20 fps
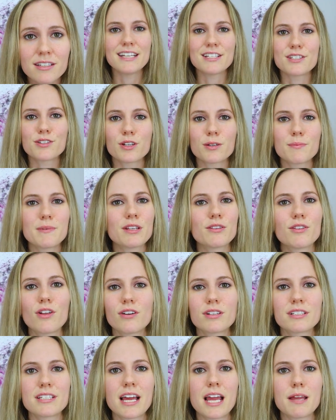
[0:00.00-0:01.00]
It took me a
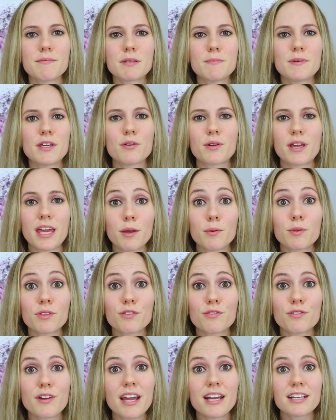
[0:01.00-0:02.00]
long time to be okay with
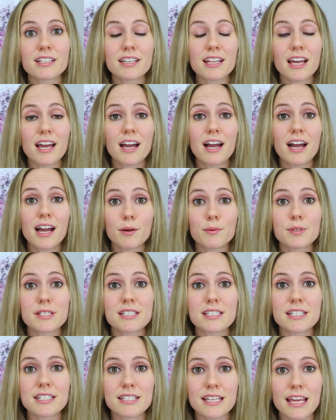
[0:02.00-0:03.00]
the fact that I
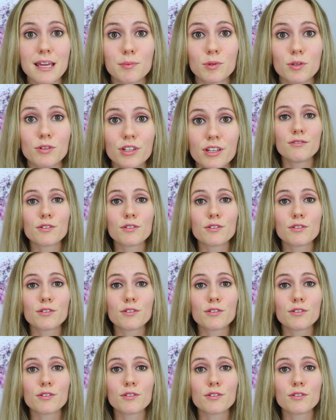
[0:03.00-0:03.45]
was disabled.